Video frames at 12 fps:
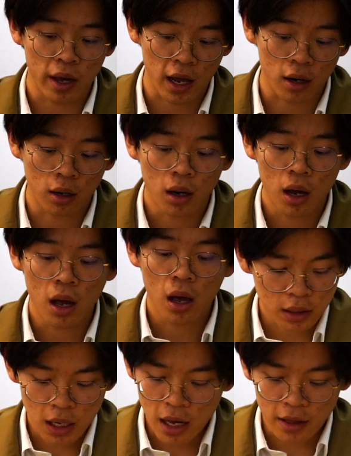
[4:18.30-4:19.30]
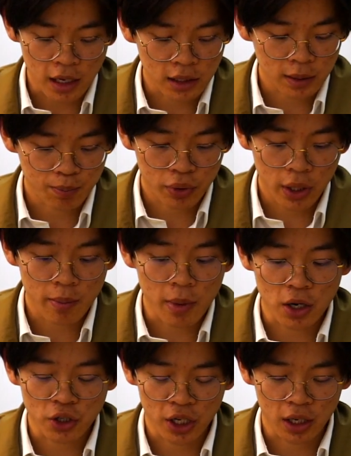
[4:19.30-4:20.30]
Air. Yeah, that's pretty
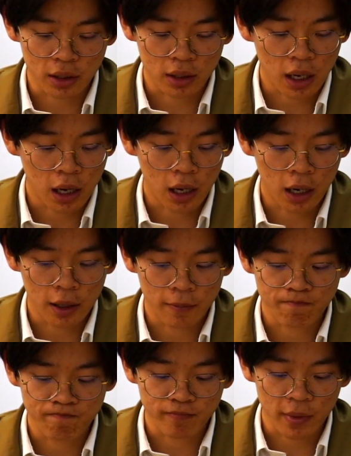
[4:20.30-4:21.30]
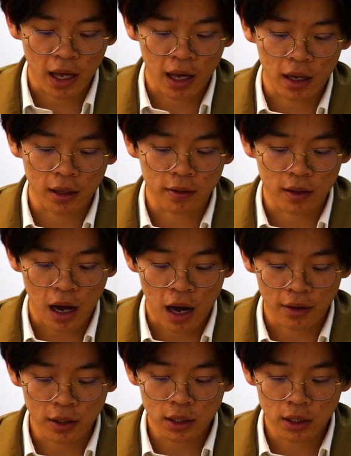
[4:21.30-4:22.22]
much it. And on the